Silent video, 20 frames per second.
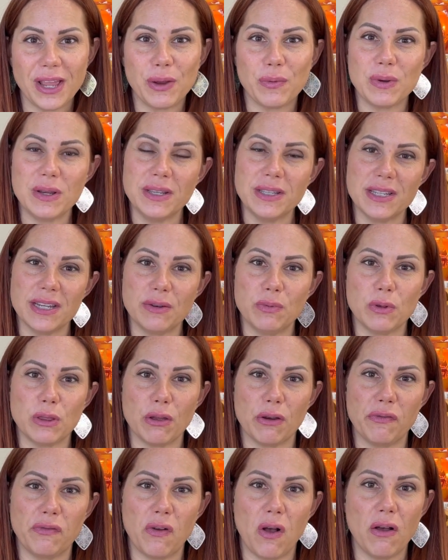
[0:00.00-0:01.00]
like we did with
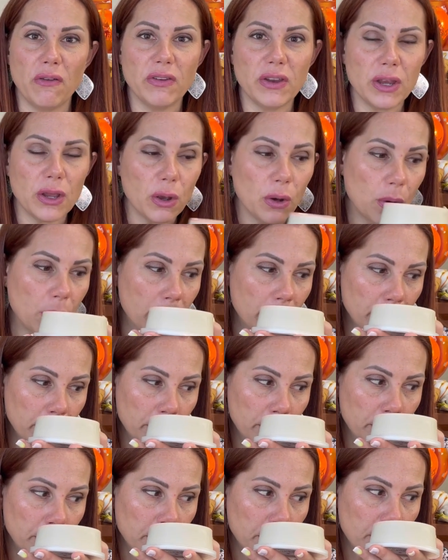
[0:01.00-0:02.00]
our fall video.
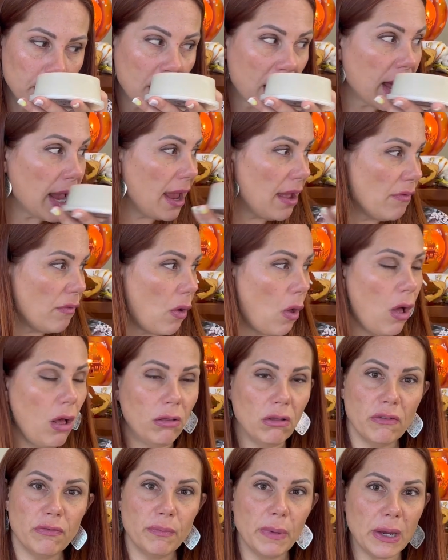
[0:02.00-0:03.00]
I have
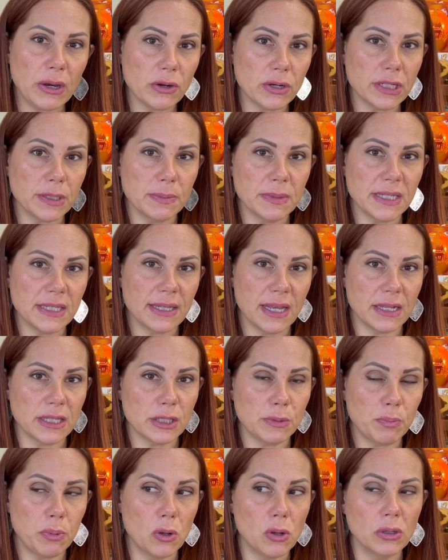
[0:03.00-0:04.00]
all of my Christmas
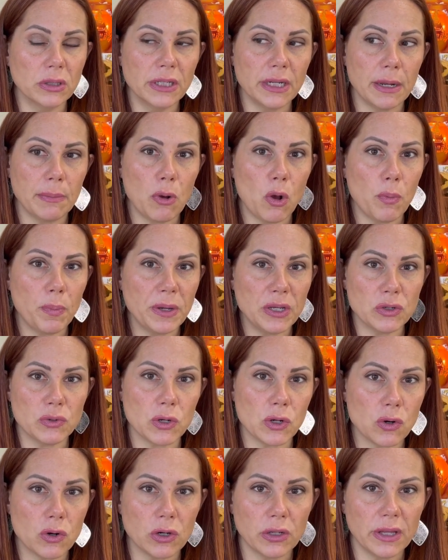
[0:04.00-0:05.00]
scents pulled, and I'm hoping to
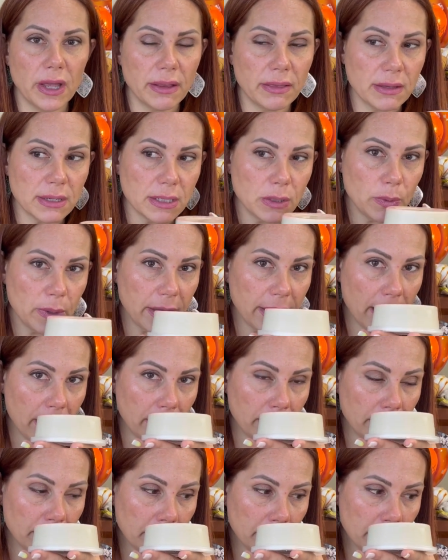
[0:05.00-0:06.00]
record that this
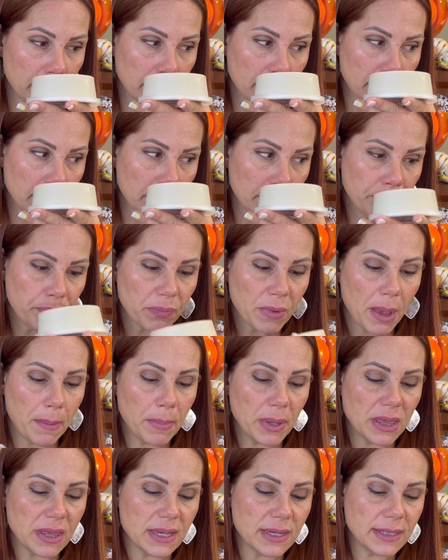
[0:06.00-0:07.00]
weekend.
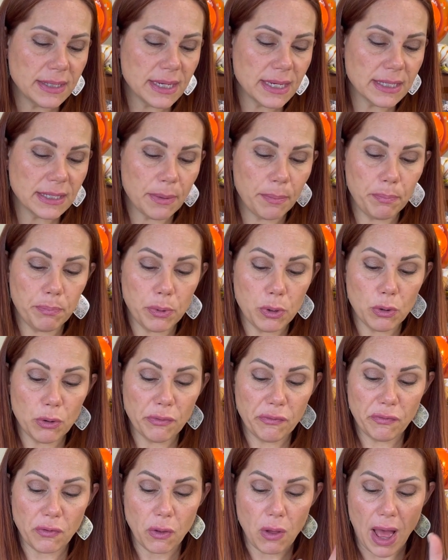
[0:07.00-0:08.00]
But this is a
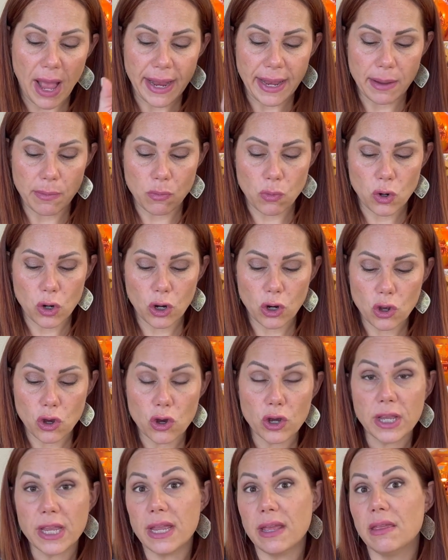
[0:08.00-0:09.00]
beautiful, I get more
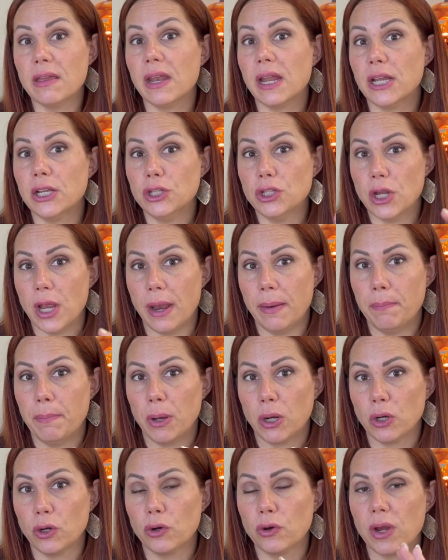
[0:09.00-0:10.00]
cookie than I and
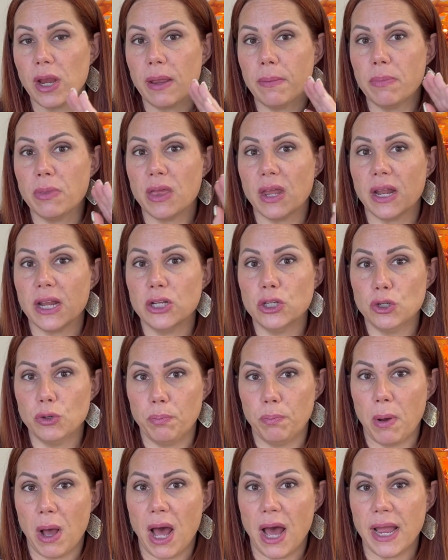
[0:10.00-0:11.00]
buttercream than I do
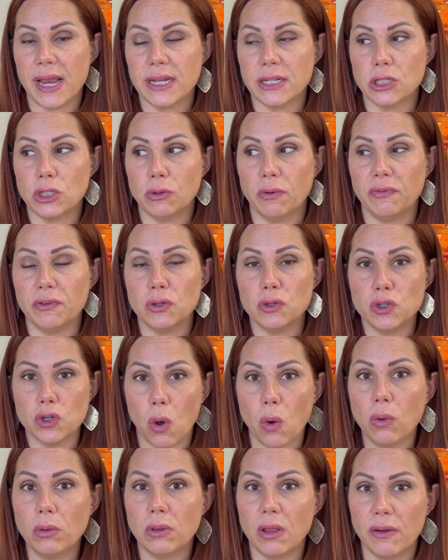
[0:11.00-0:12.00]
pine. So if you
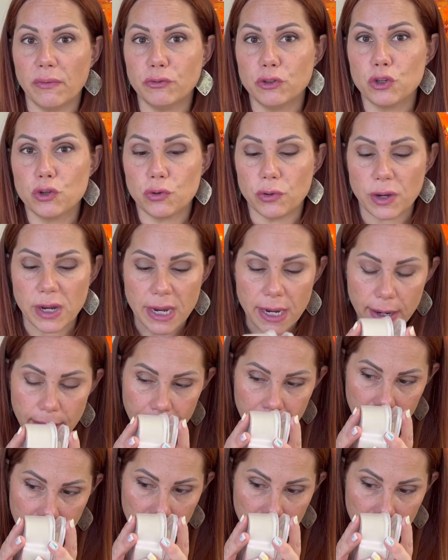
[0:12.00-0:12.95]
don't love tree,